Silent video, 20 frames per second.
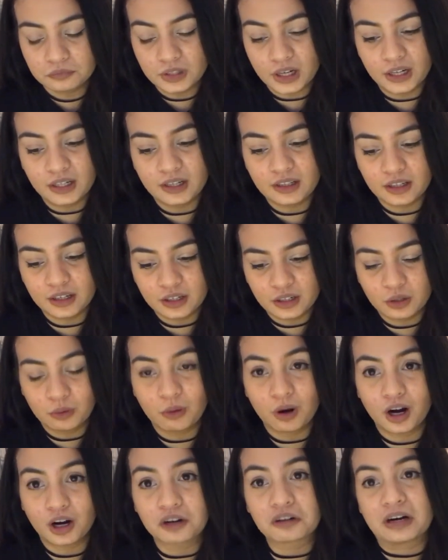anything, you know,
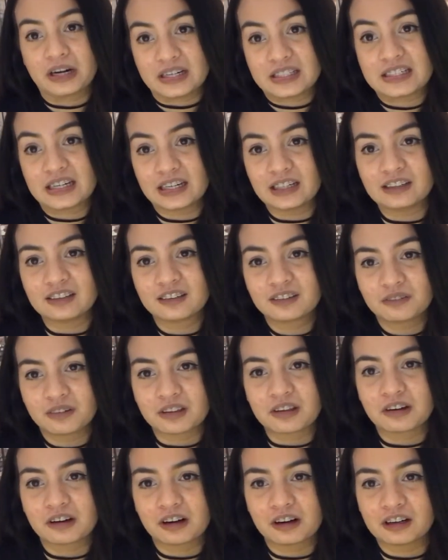R-rated
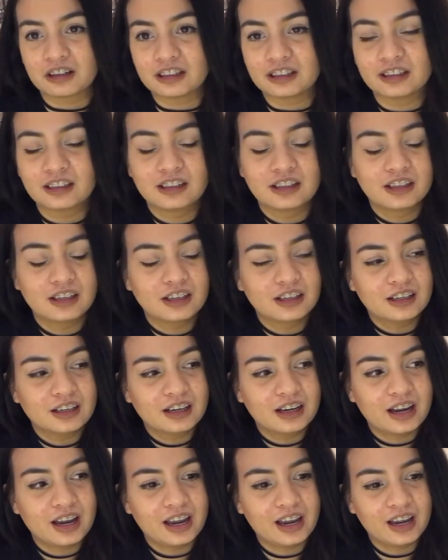with the girl.
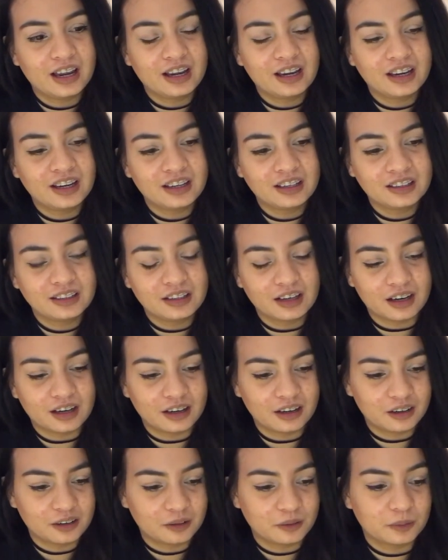And
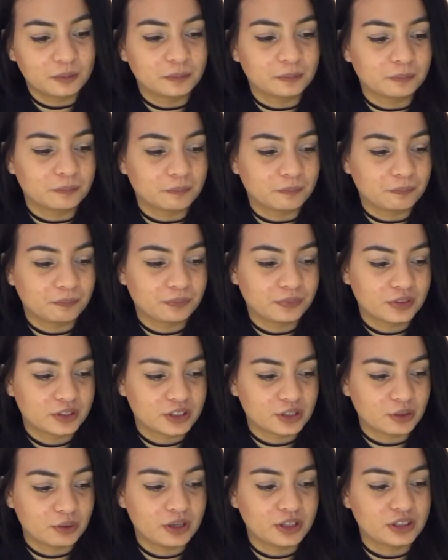
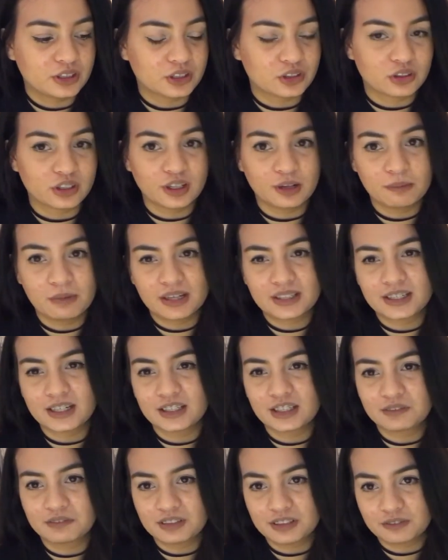so he's just trying to make
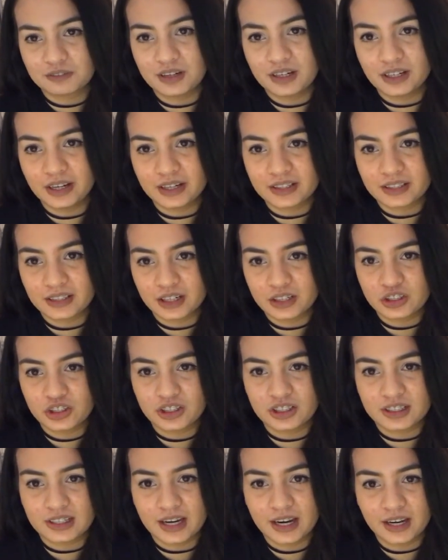sense of his feelings, and then
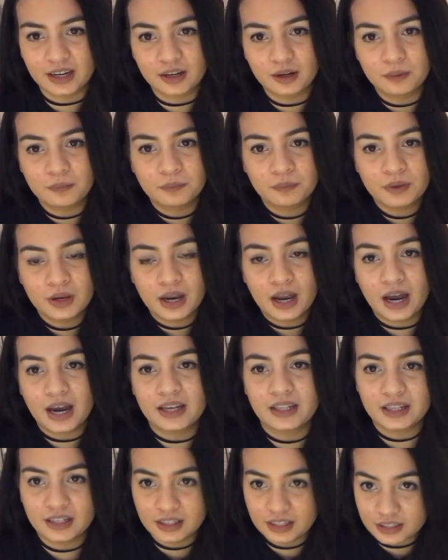she's like, I
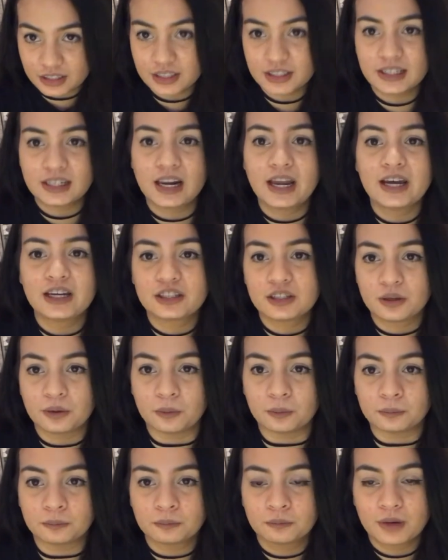did this because I liked
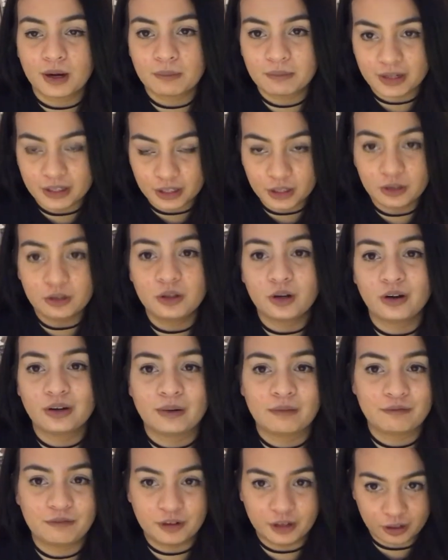you. I'm letting you know and
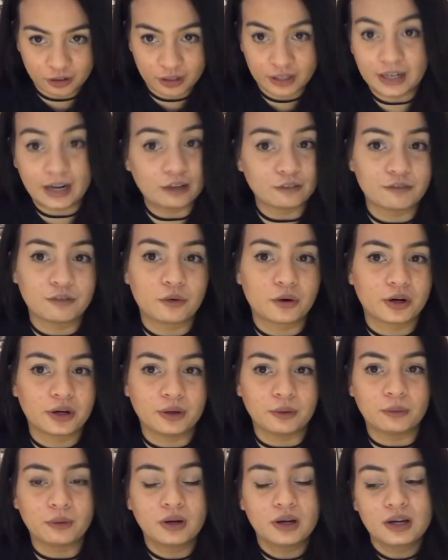I'm figuring it out for
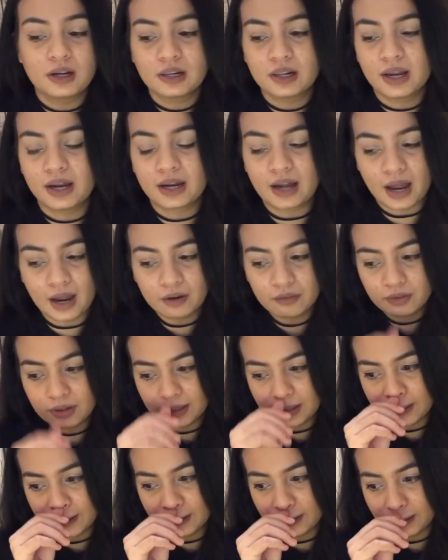you. Like, I
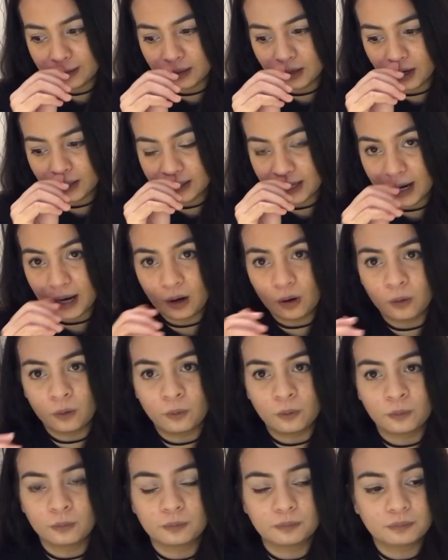really thought
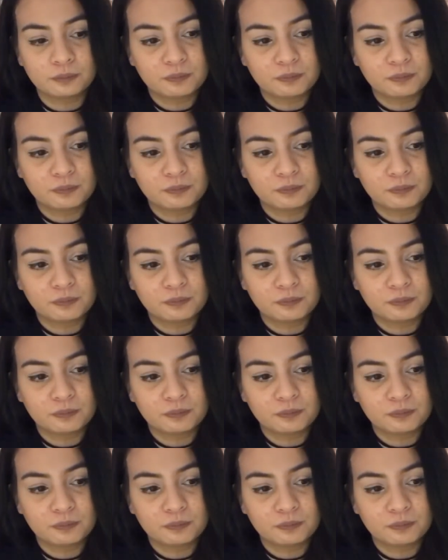how